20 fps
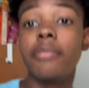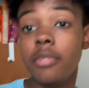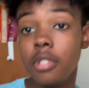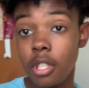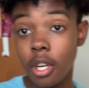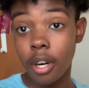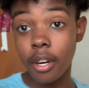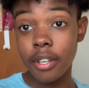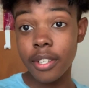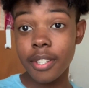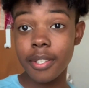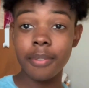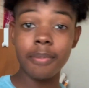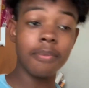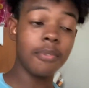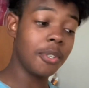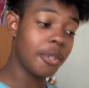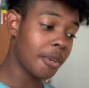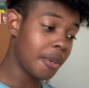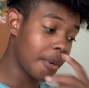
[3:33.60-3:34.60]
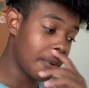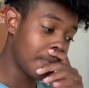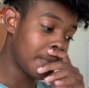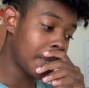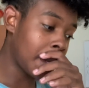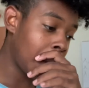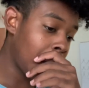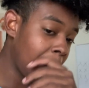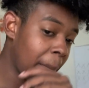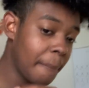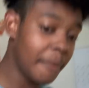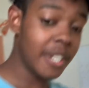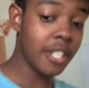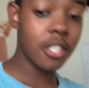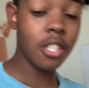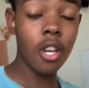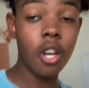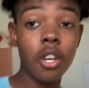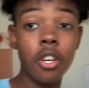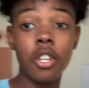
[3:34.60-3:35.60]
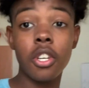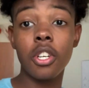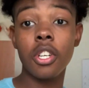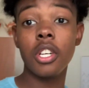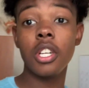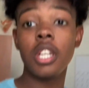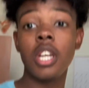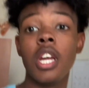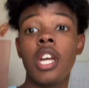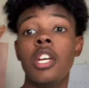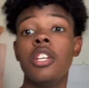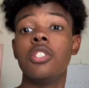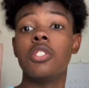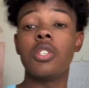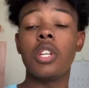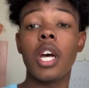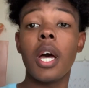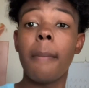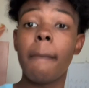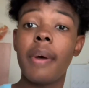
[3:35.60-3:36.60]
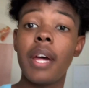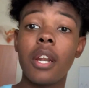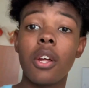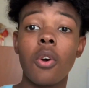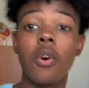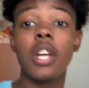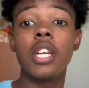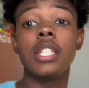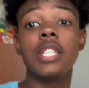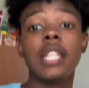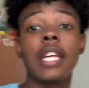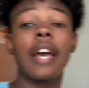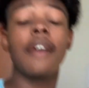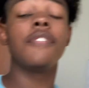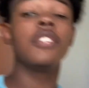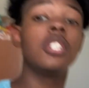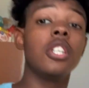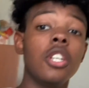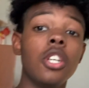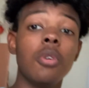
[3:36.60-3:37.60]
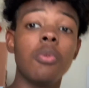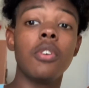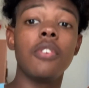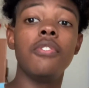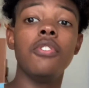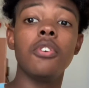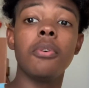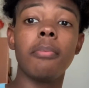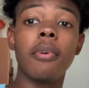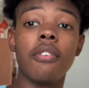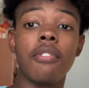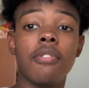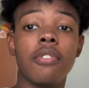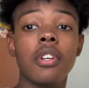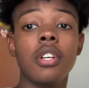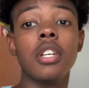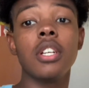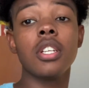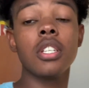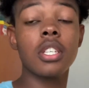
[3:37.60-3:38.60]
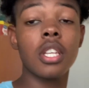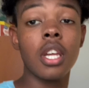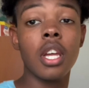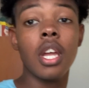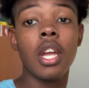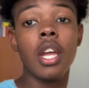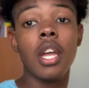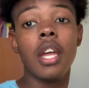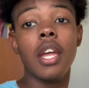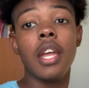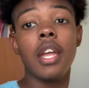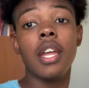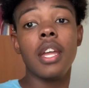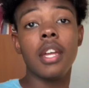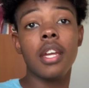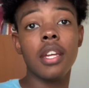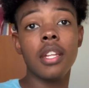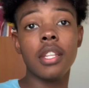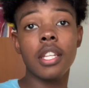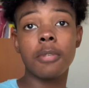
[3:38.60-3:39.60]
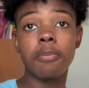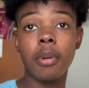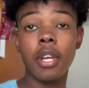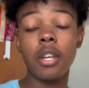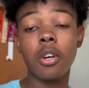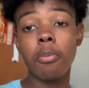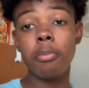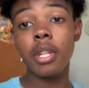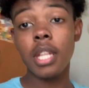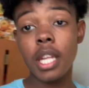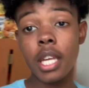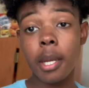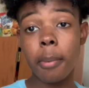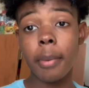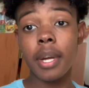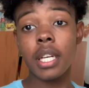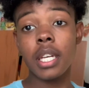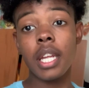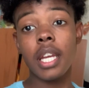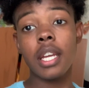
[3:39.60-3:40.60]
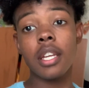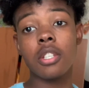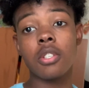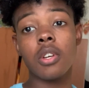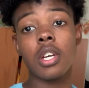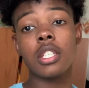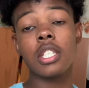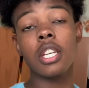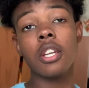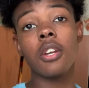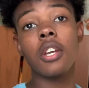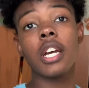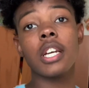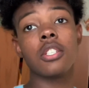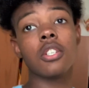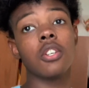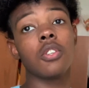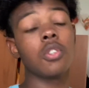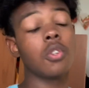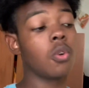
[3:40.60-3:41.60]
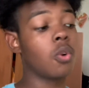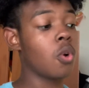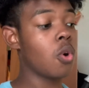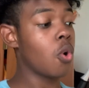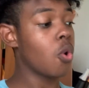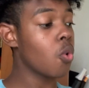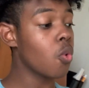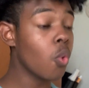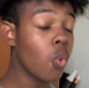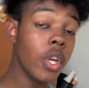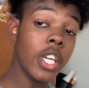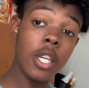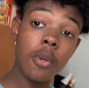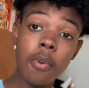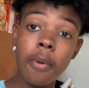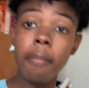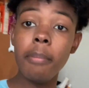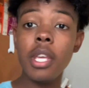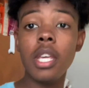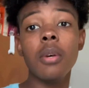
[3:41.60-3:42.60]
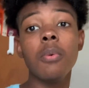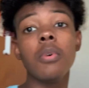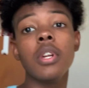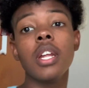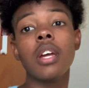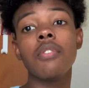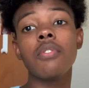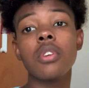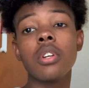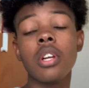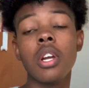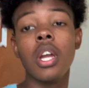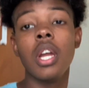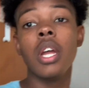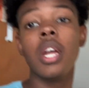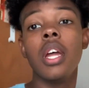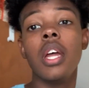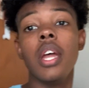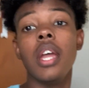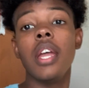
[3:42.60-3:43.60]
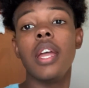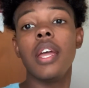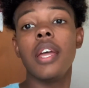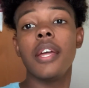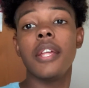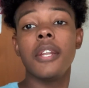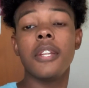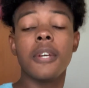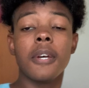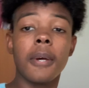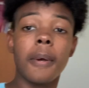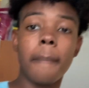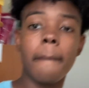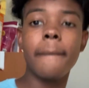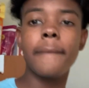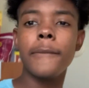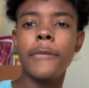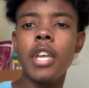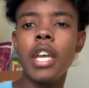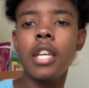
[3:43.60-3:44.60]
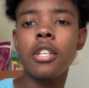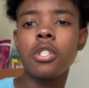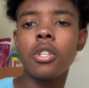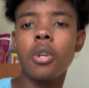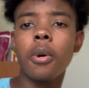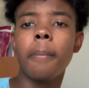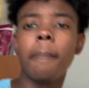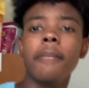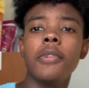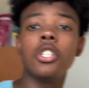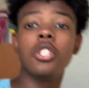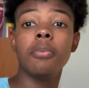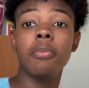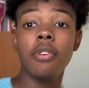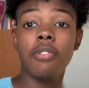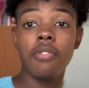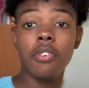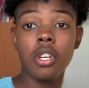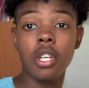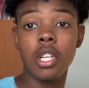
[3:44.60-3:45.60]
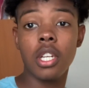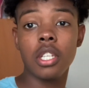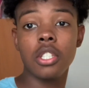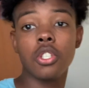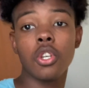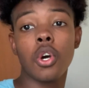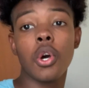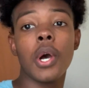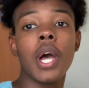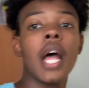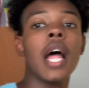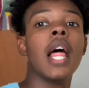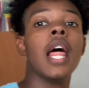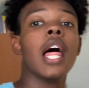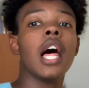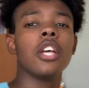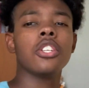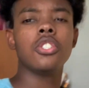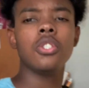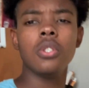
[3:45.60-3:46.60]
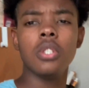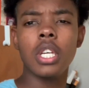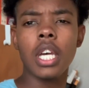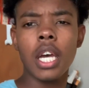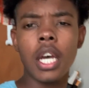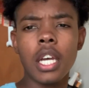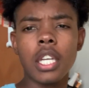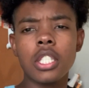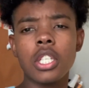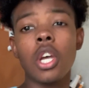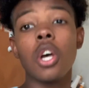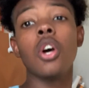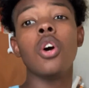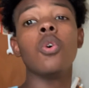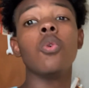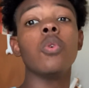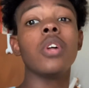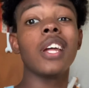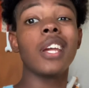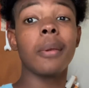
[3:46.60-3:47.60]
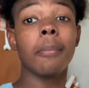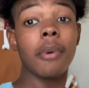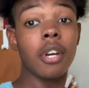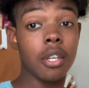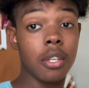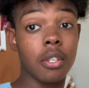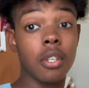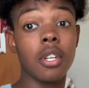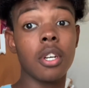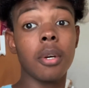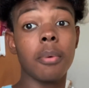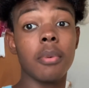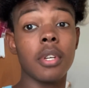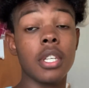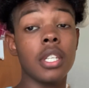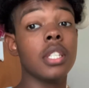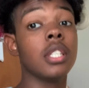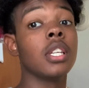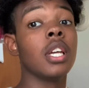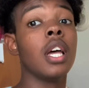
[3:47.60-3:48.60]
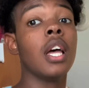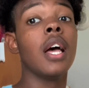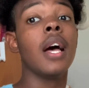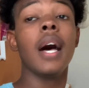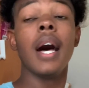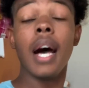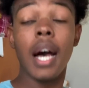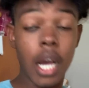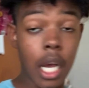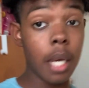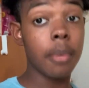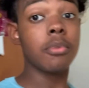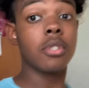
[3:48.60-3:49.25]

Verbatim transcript: dark, you know what I'm saying? But it's all good. So now I'm about to go head to the cafeteria with a few of my friends. And that's probably gonna be the end of my day. So I'll take you guys on the whole week with me and whatever. And um, yeah, so this should be fun. So I'll see you guys when I get my grill, cause I'm